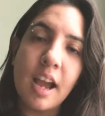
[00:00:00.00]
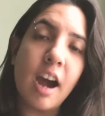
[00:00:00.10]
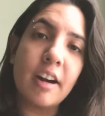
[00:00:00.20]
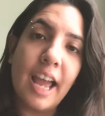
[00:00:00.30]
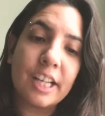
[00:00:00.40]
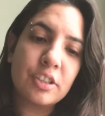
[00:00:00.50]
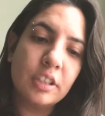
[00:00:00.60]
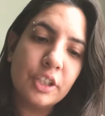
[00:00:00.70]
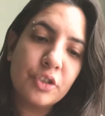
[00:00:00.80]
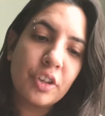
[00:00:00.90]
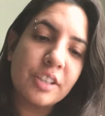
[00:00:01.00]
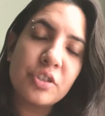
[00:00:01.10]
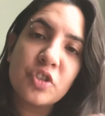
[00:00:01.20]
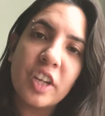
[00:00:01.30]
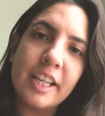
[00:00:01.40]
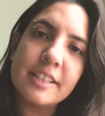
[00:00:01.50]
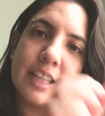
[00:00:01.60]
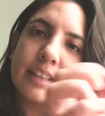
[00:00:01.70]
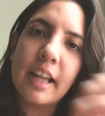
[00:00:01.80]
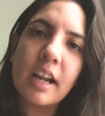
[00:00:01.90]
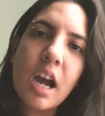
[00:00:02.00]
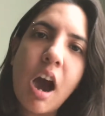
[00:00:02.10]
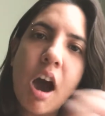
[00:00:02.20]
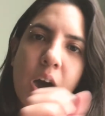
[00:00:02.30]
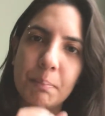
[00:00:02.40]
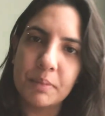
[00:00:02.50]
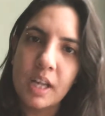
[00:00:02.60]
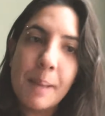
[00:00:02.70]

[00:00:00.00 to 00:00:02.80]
are actually just chasing that calm